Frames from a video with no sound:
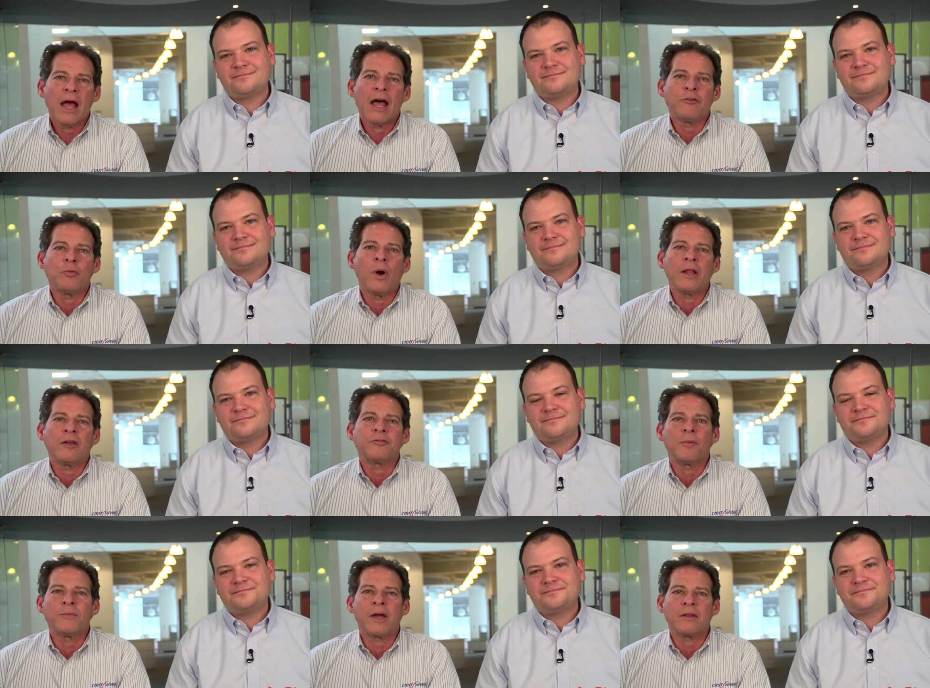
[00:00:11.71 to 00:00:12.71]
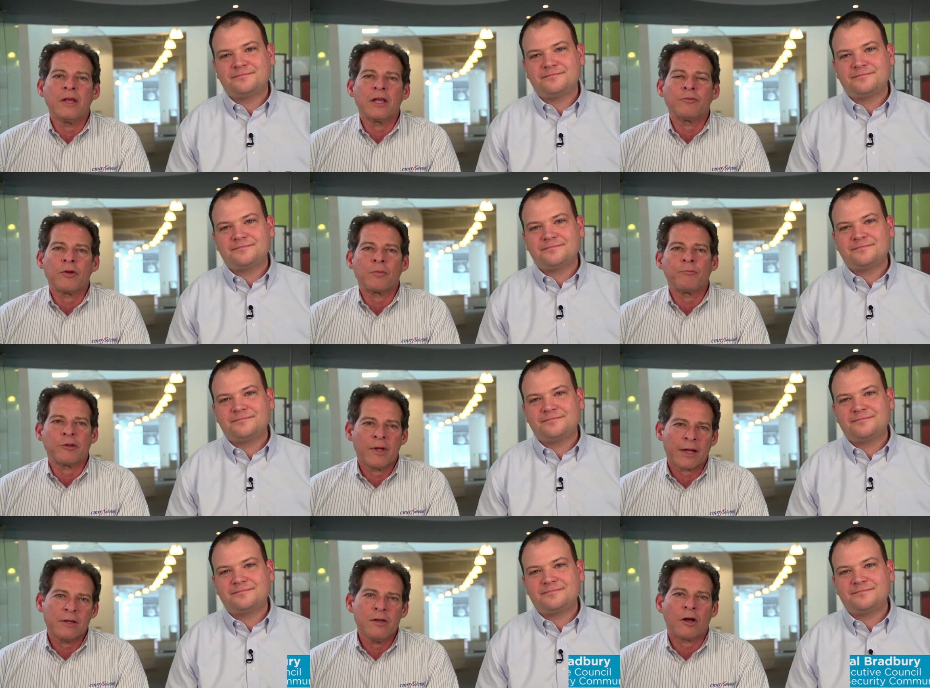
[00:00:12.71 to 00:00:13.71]
Speaker 1: as well as some techniques for
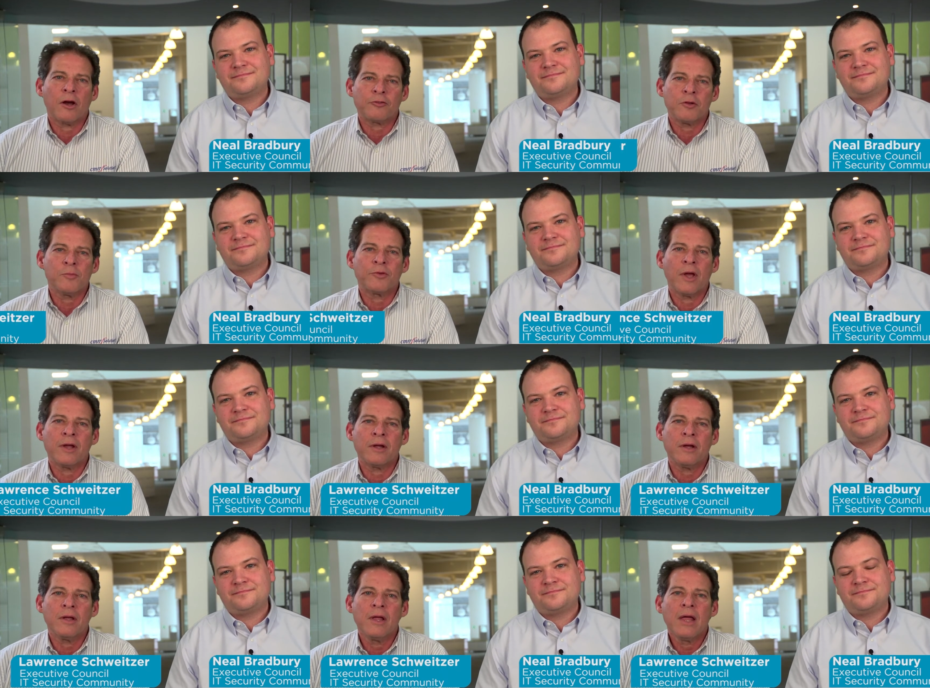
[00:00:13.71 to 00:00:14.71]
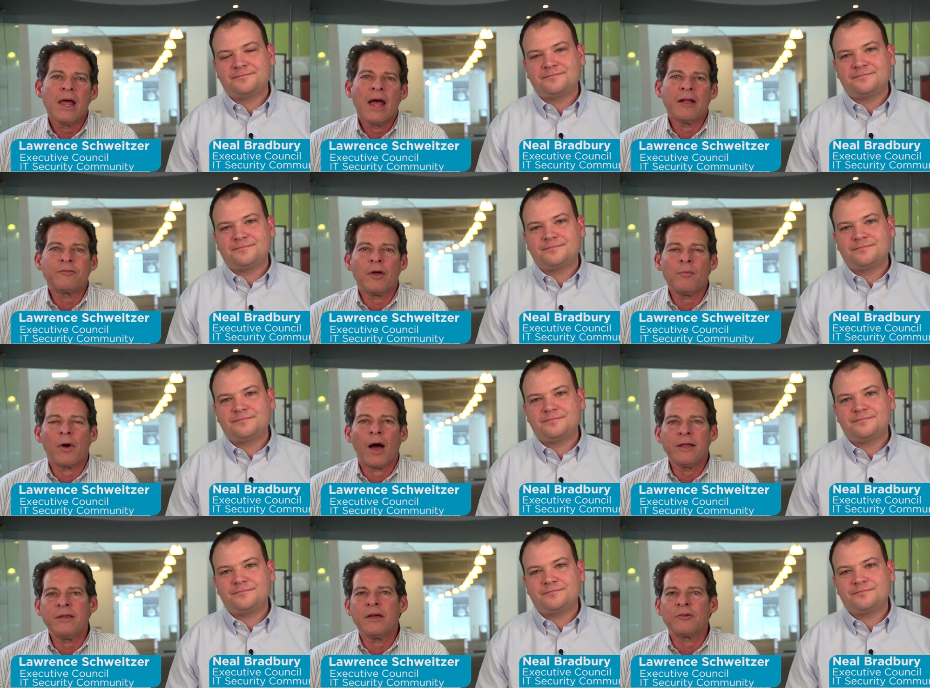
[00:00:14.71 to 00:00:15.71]
protecting your customers' data and some
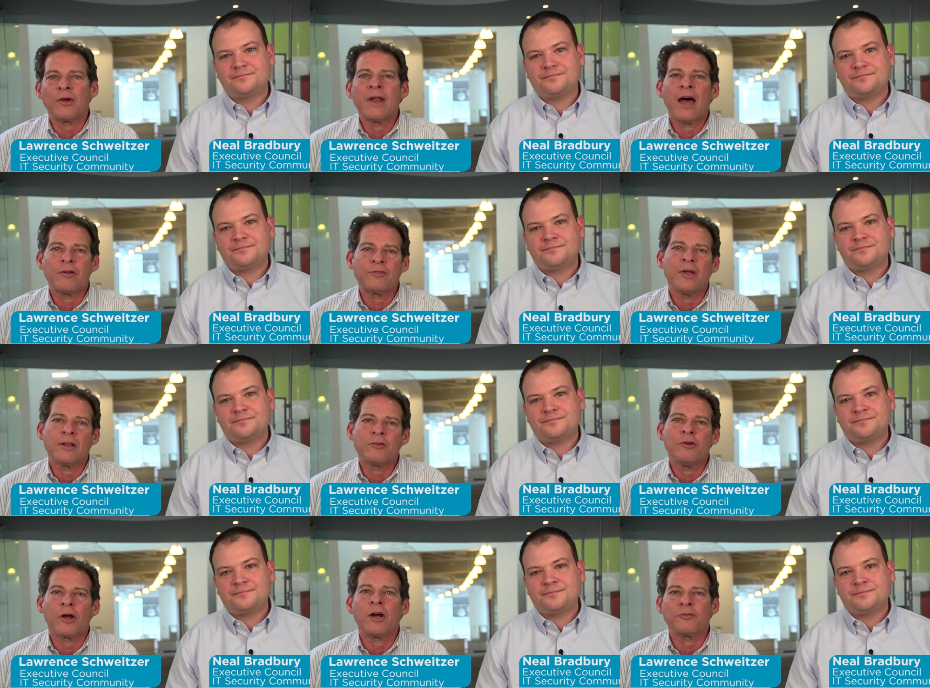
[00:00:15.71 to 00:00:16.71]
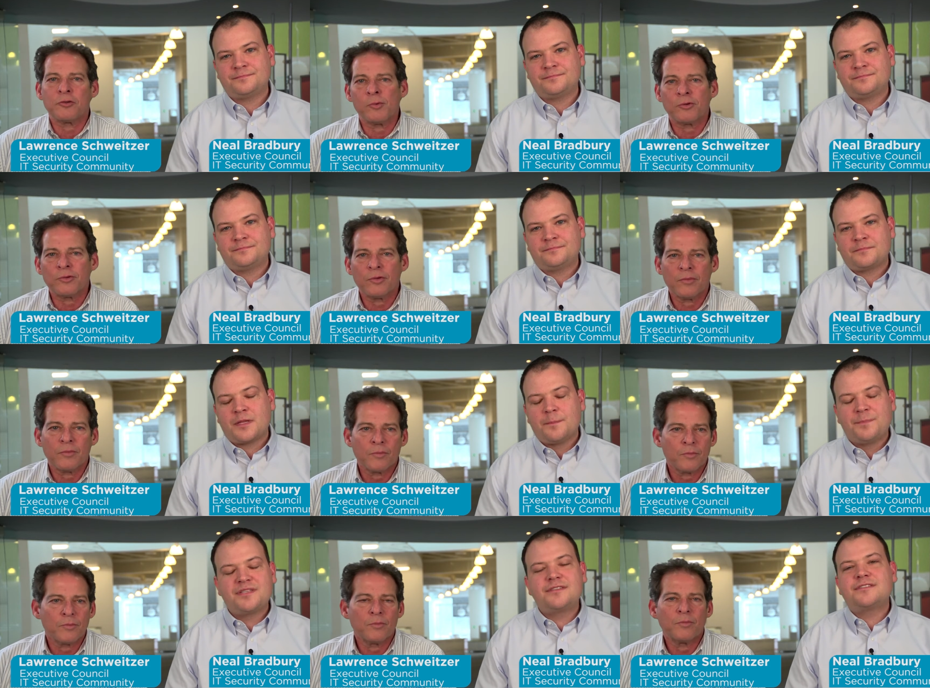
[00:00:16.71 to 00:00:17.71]
ideas on how to sell it to your customers.
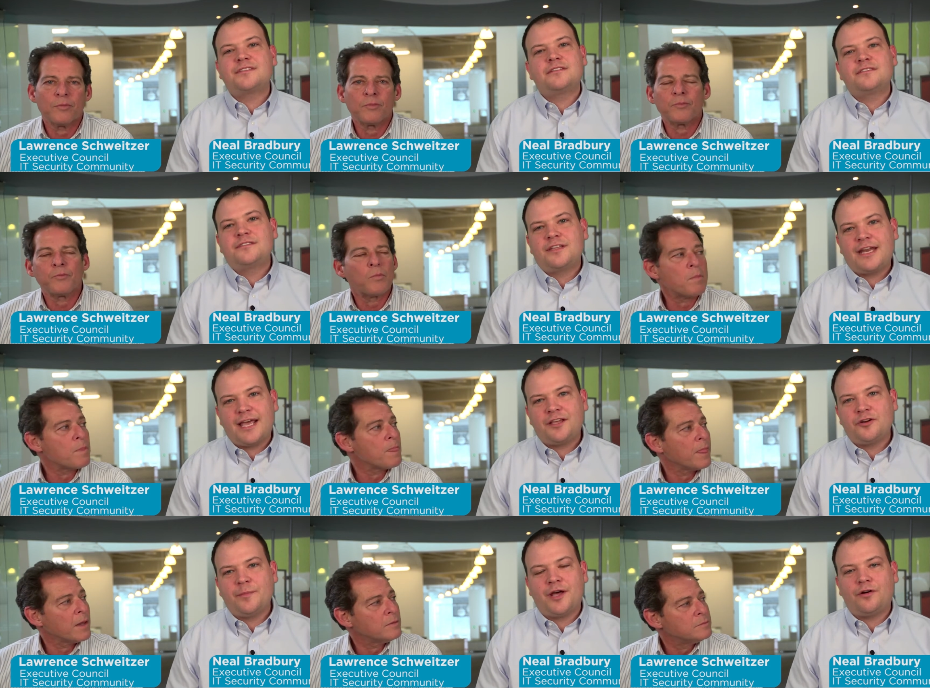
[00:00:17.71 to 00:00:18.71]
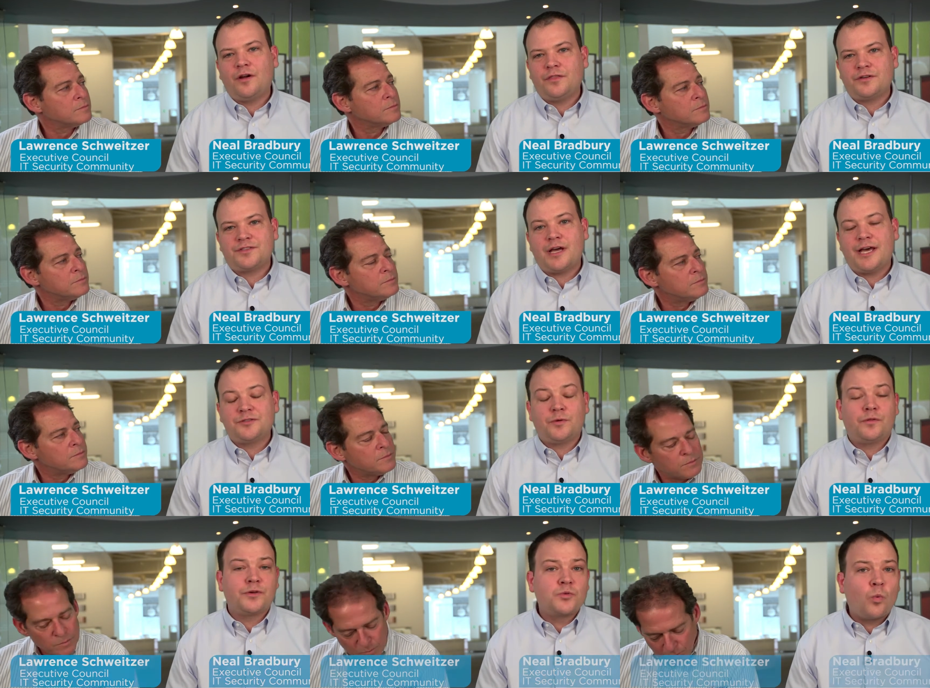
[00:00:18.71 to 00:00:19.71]
Speaker 2: Businesses today, no matter on their size,
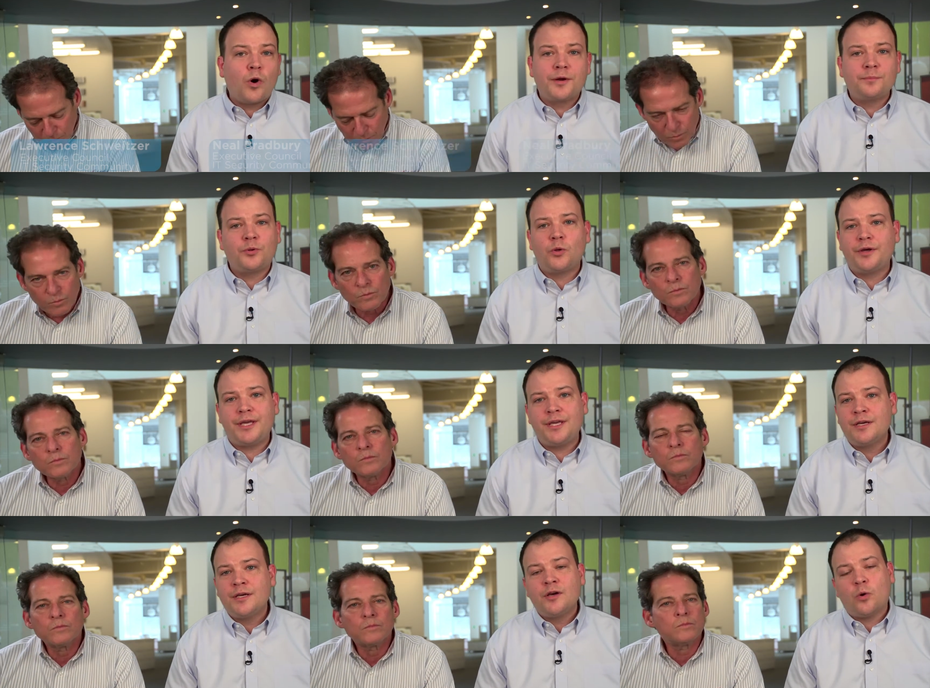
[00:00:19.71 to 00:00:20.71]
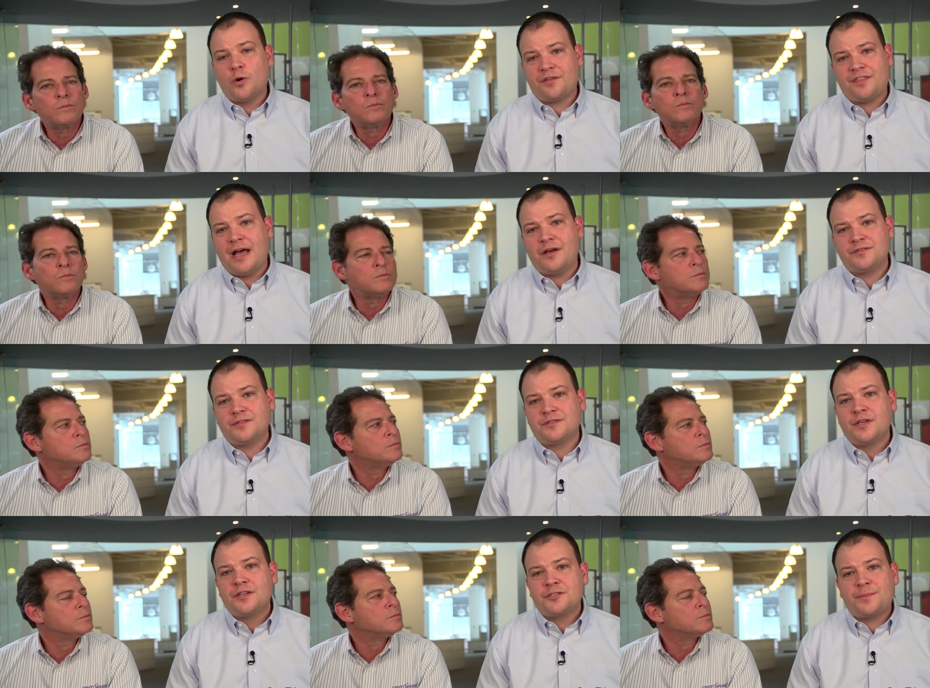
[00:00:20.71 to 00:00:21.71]
whether it's one employee or thousands,
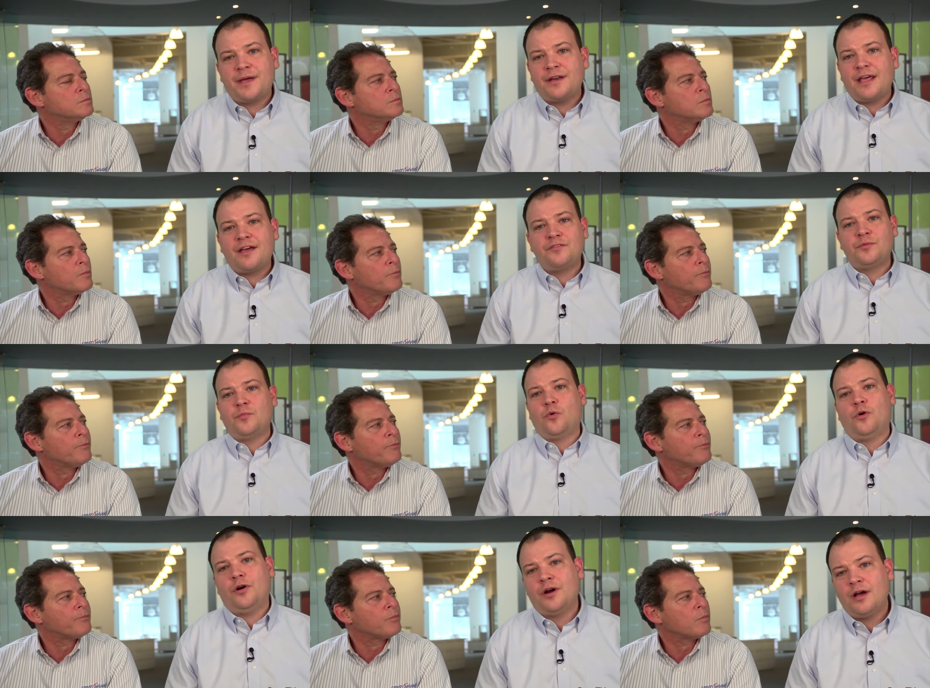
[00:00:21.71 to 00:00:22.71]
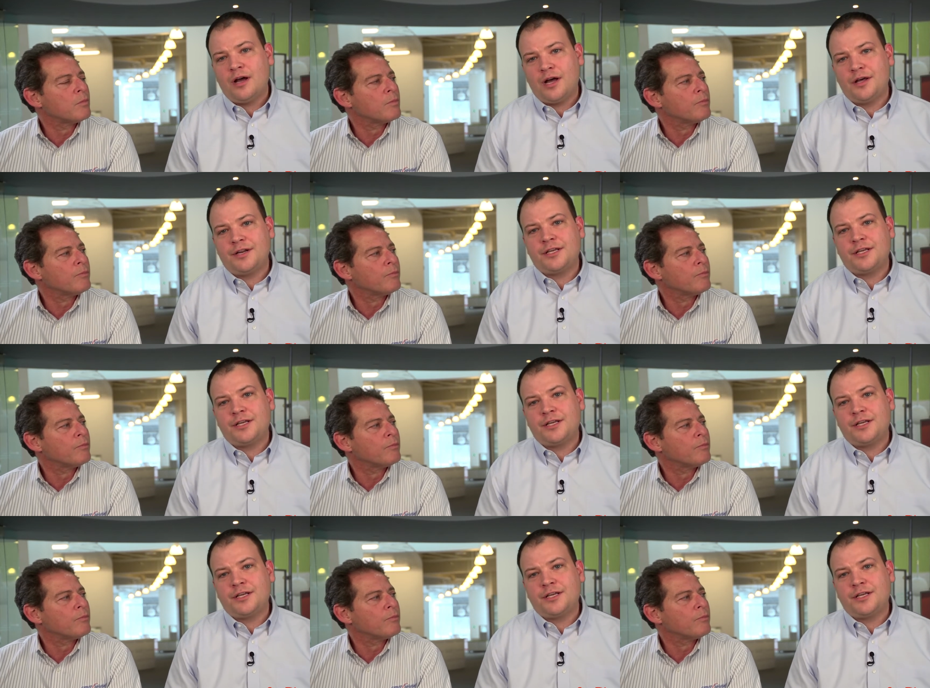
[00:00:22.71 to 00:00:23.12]
depend ever more on